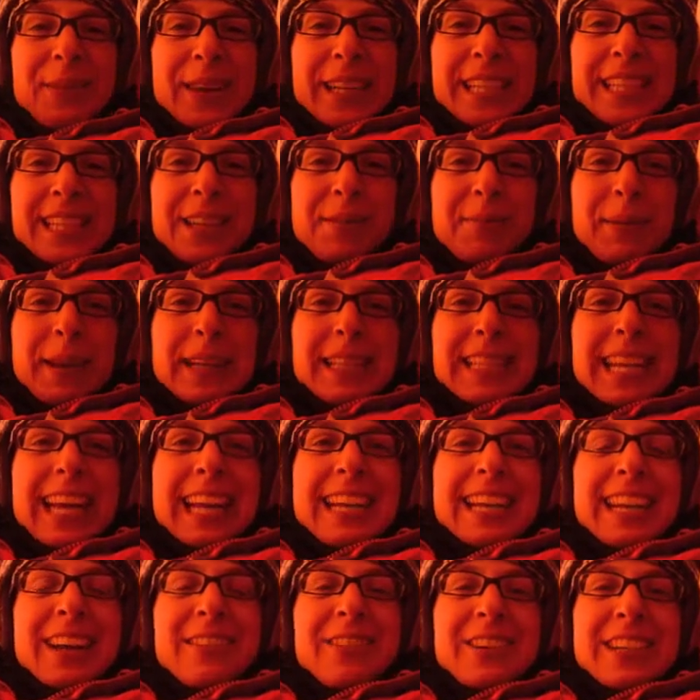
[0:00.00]
my sleeping
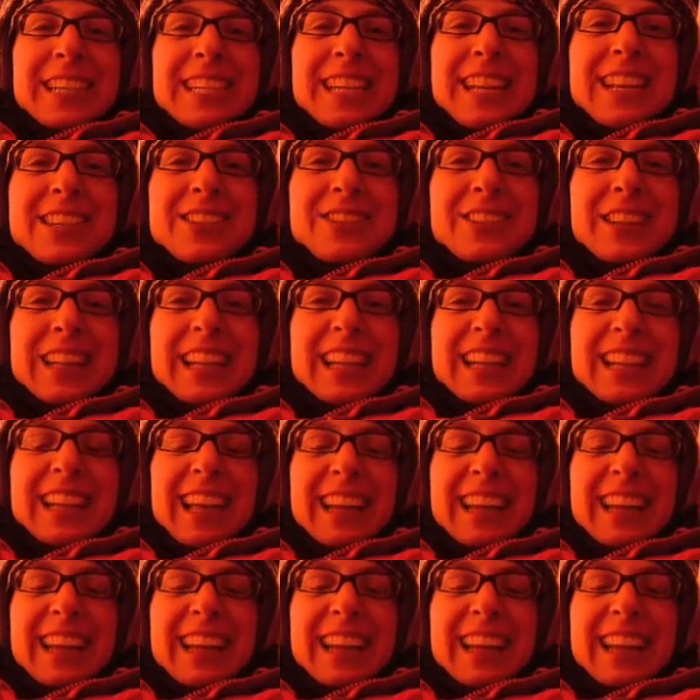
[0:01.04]
tent, and I wanted to do a little